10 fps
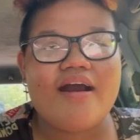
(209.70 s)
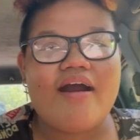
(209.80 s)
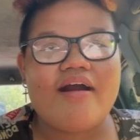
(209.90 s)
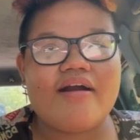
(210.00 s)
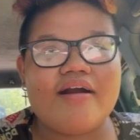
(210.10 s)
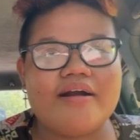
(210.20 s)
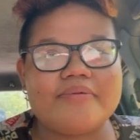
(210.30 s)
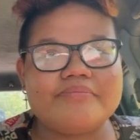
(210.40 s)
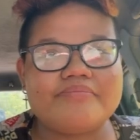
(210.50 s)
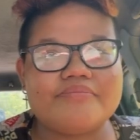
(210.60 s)

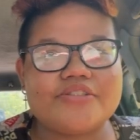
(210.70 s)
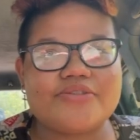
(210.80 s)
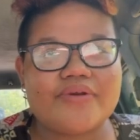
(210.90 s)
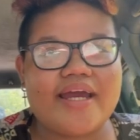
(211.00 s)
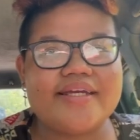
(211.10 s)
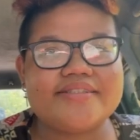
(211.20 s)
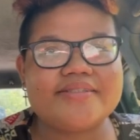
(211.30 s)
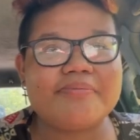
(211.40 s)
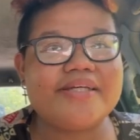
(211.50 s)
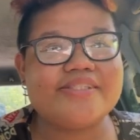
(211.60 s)
Um, so guys,
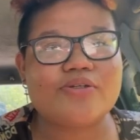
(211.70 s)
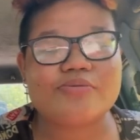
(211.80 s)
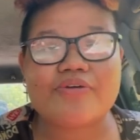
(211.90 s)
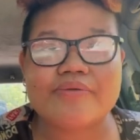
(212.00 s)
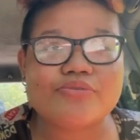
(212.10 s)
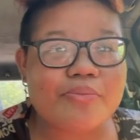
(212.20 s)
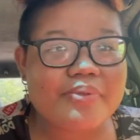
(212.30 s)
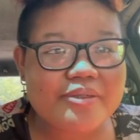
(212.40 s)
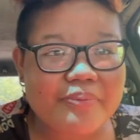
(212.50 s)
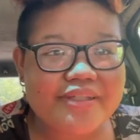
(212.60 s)
please subscribe to
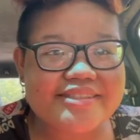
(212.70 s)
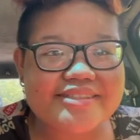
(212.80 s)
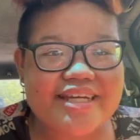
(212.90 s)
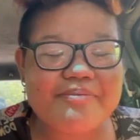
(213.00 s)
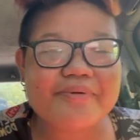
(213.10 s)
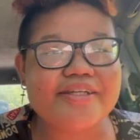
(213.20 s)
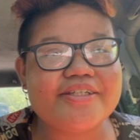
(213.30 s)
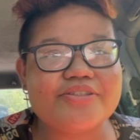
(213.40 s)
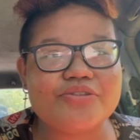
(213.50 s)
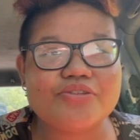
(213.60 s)
Big Bird and Saipan
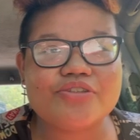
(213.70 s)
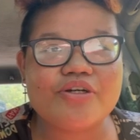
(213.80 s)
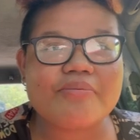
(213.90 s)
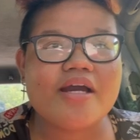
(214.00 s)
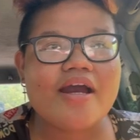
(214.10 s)
and YouTube.